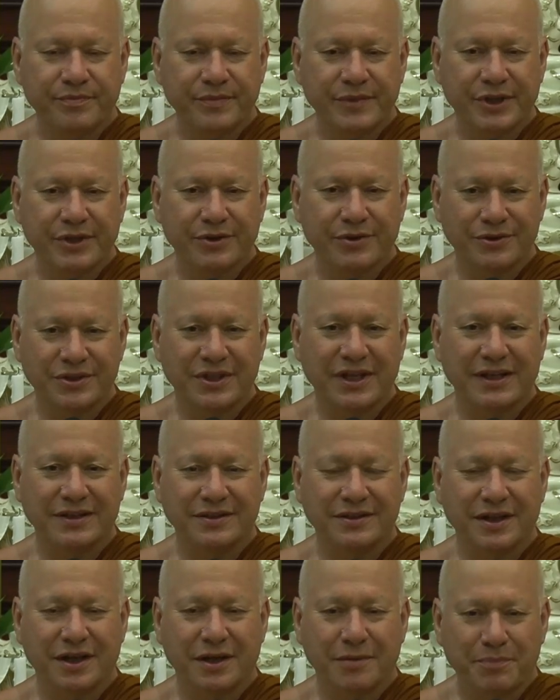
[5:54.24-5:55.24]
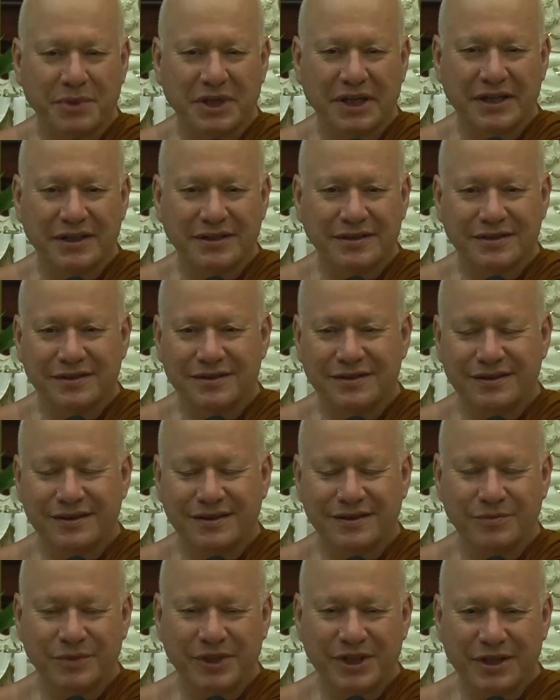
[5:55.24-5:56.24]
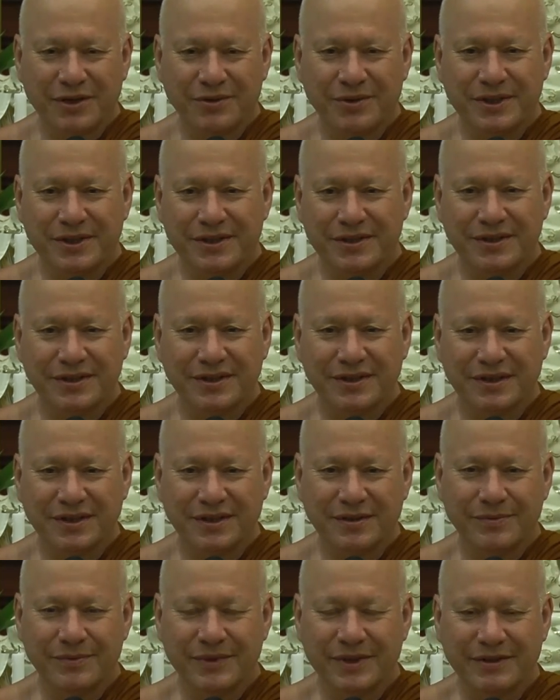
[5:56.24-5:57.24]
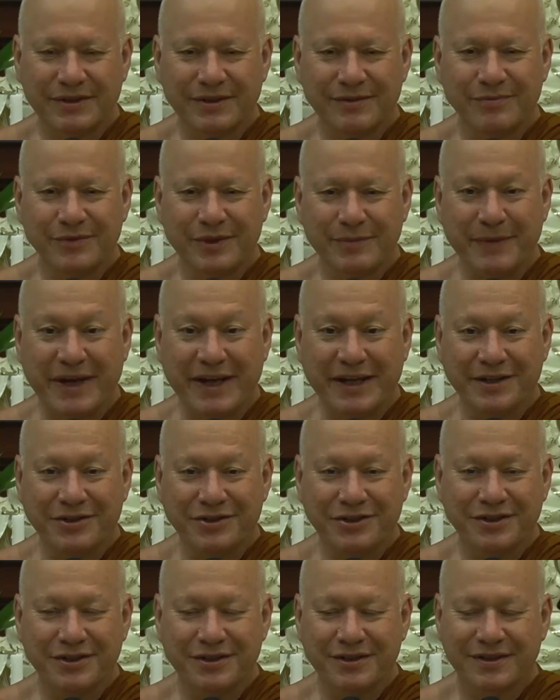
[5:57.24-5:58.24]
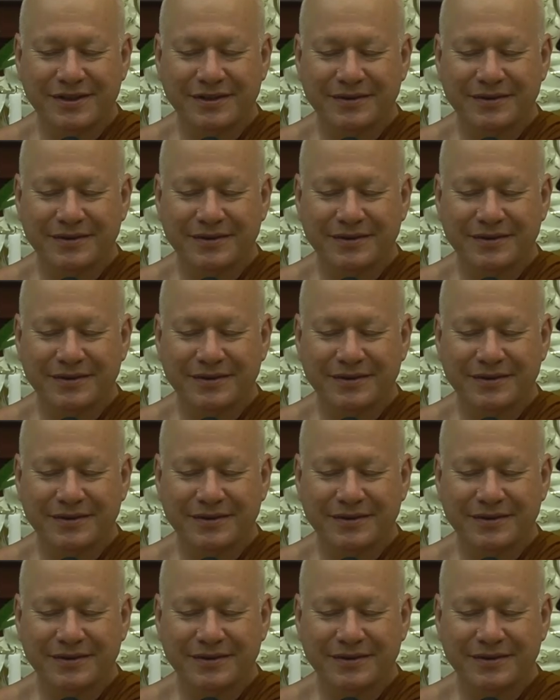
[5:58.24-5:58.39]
because that's our place, we know it, and we manage it.